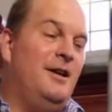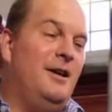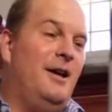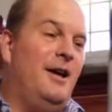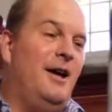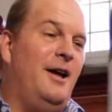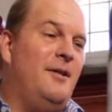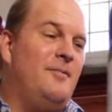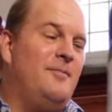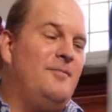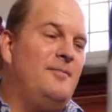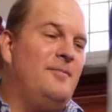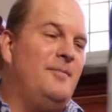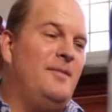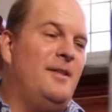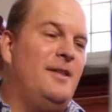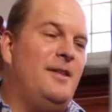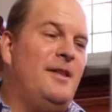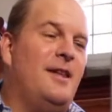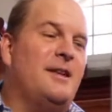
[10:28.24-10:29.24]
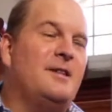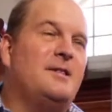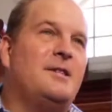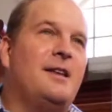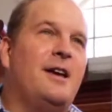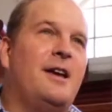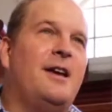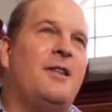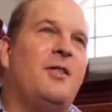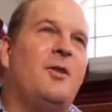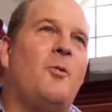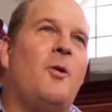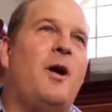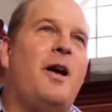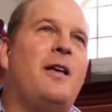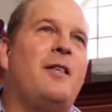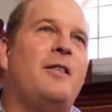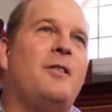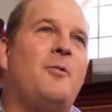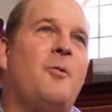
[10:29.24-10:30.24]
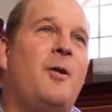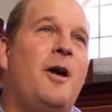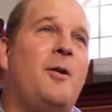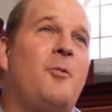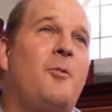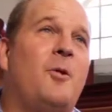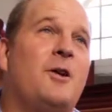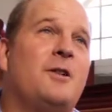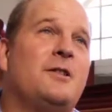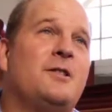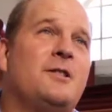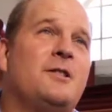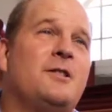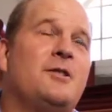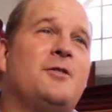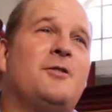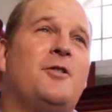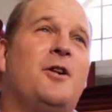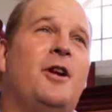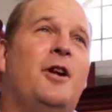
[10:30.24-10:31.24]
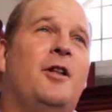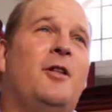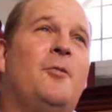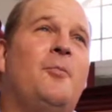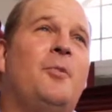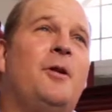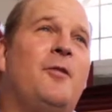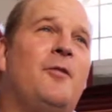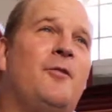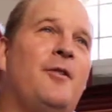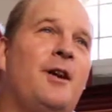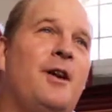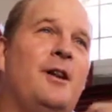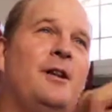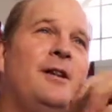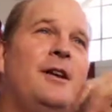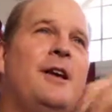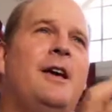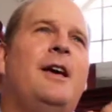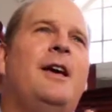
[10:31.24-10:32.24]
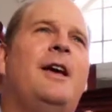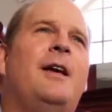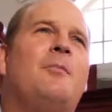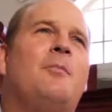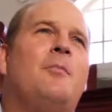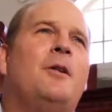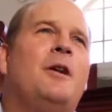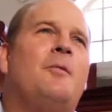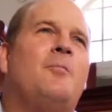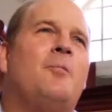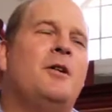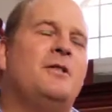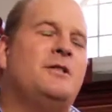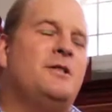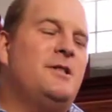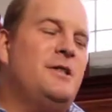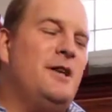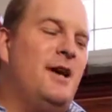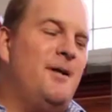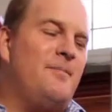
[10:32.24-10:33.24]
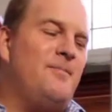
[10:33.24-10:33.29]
There's the way it works is that you've got a little bit of a in most